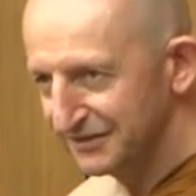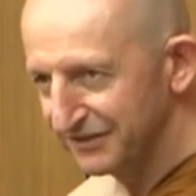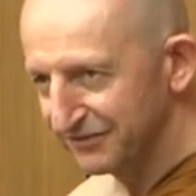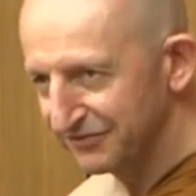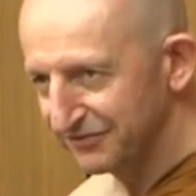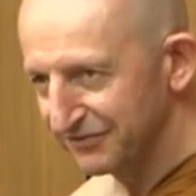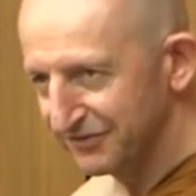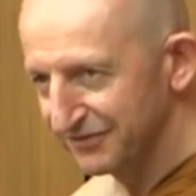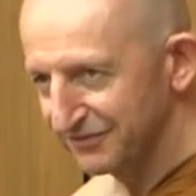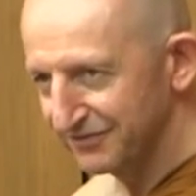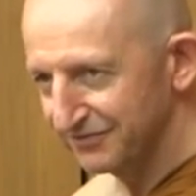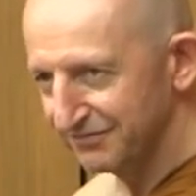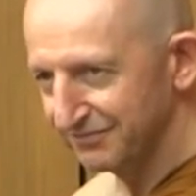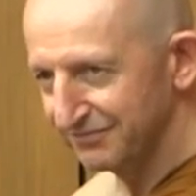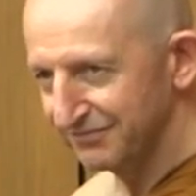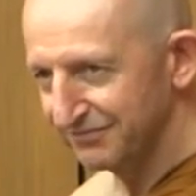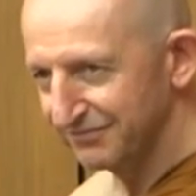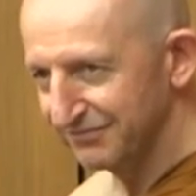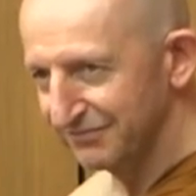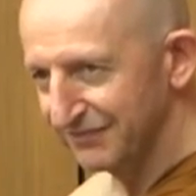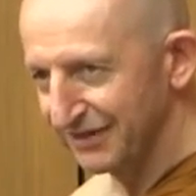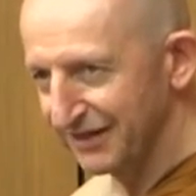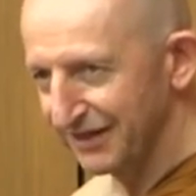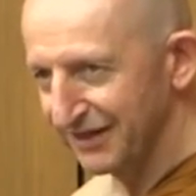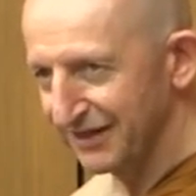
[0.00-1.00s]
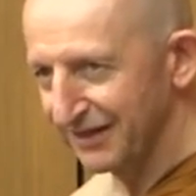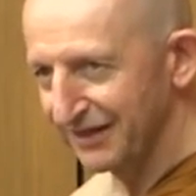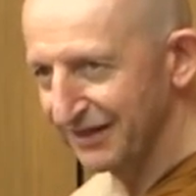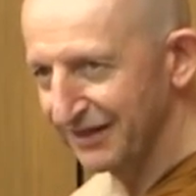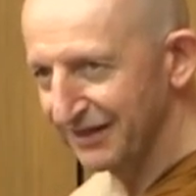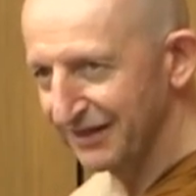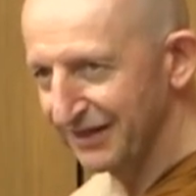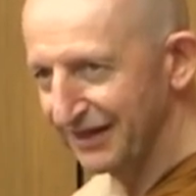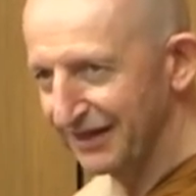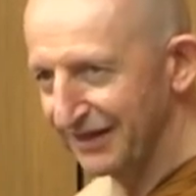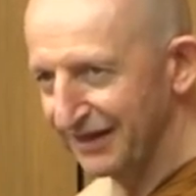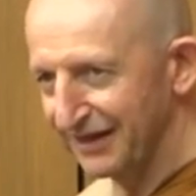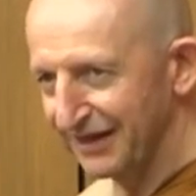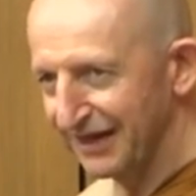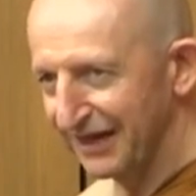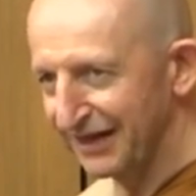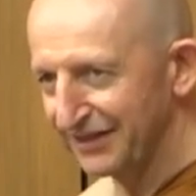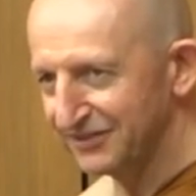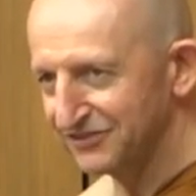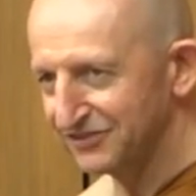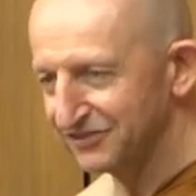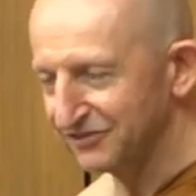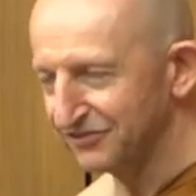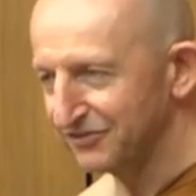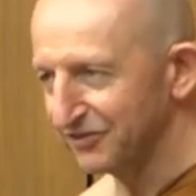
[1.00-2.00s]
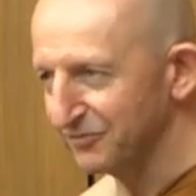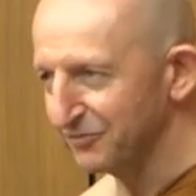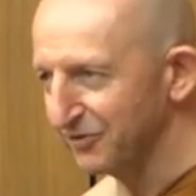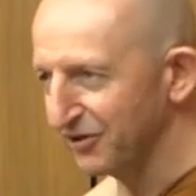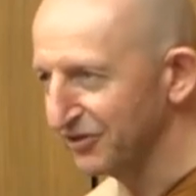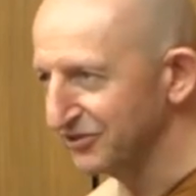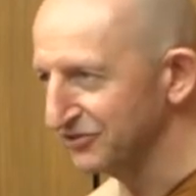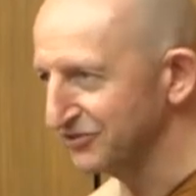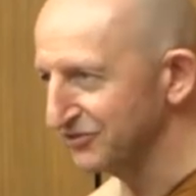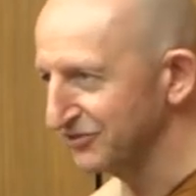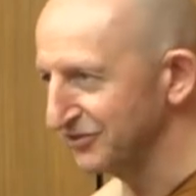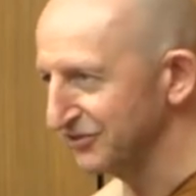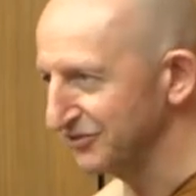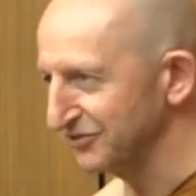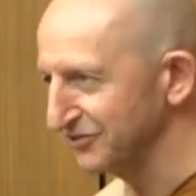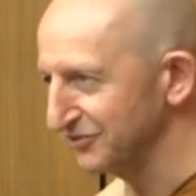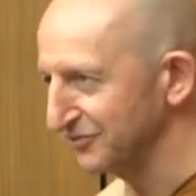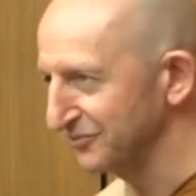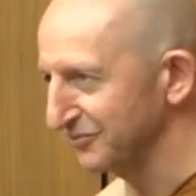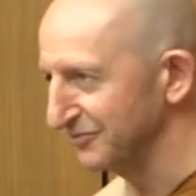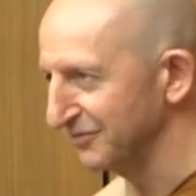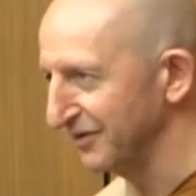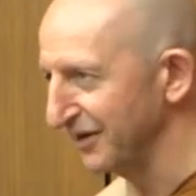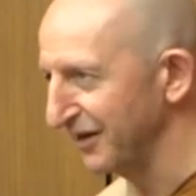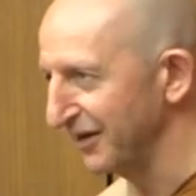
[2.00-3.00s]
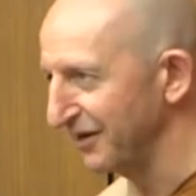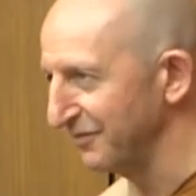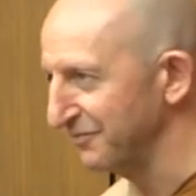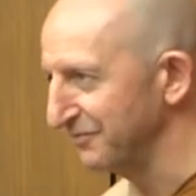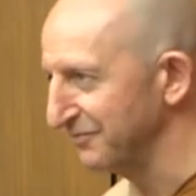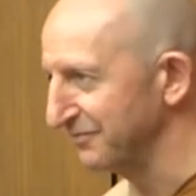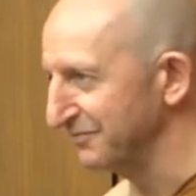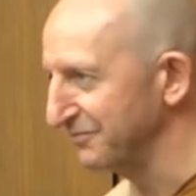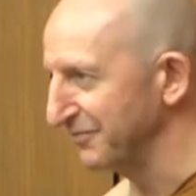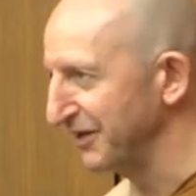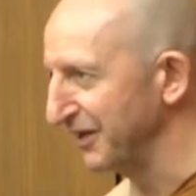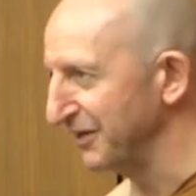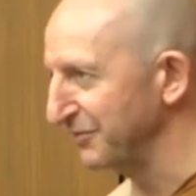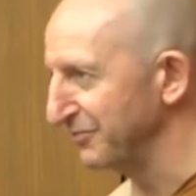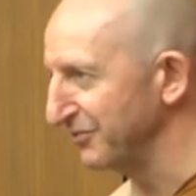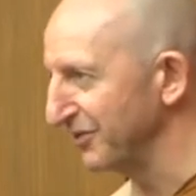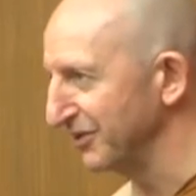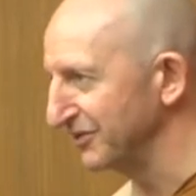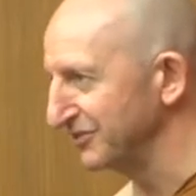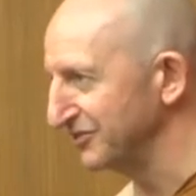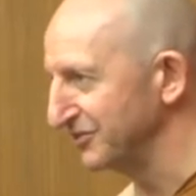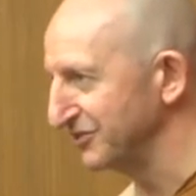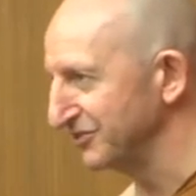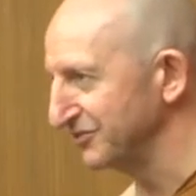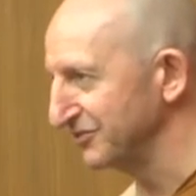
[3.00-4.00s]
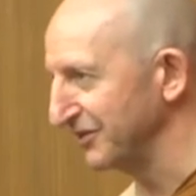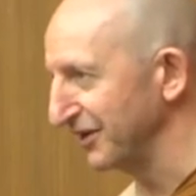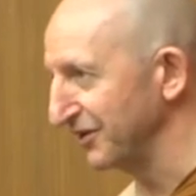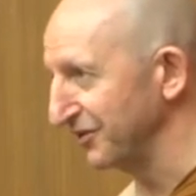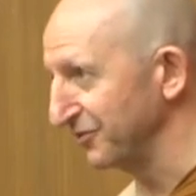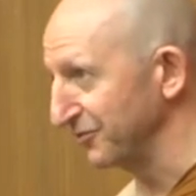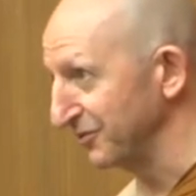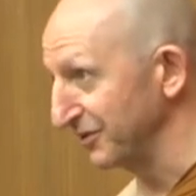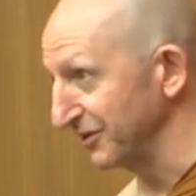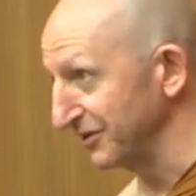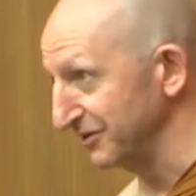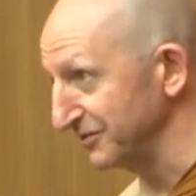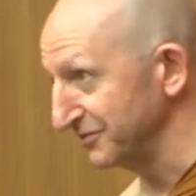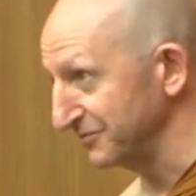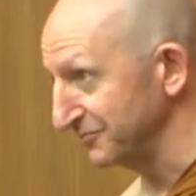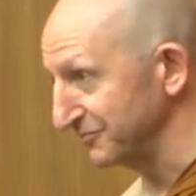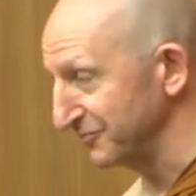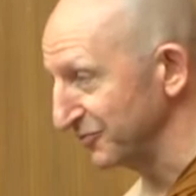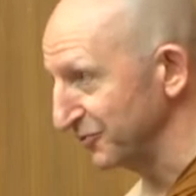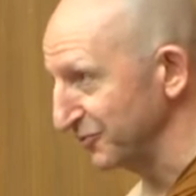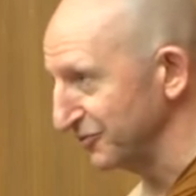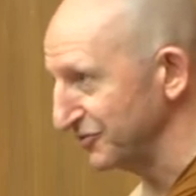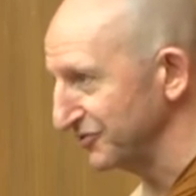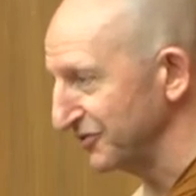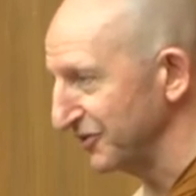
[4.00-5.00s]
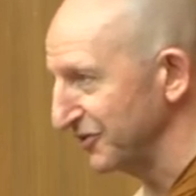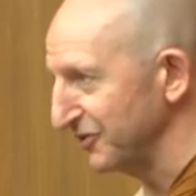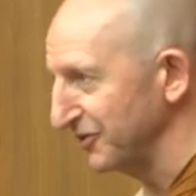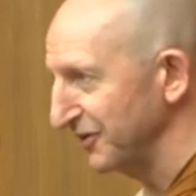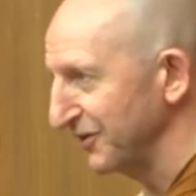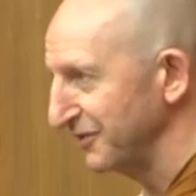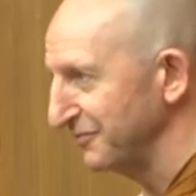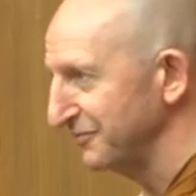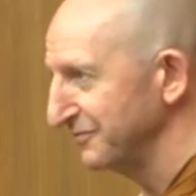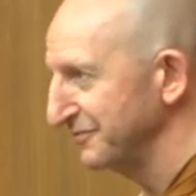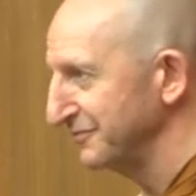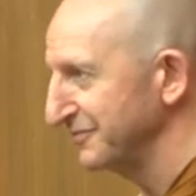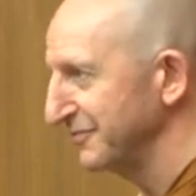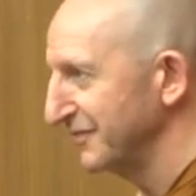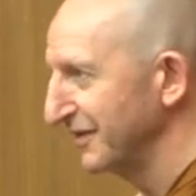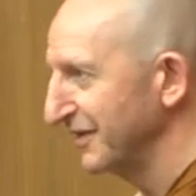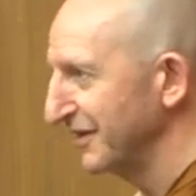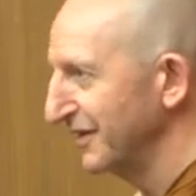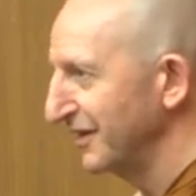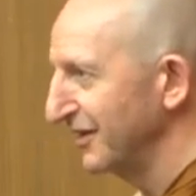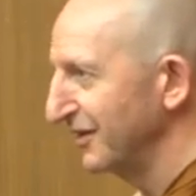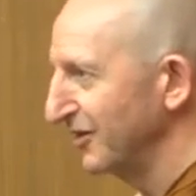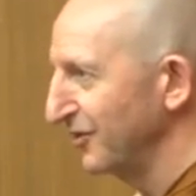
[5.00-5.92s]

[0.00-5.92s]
different uh, heads of the monasteries from um, many branches around the world, also um,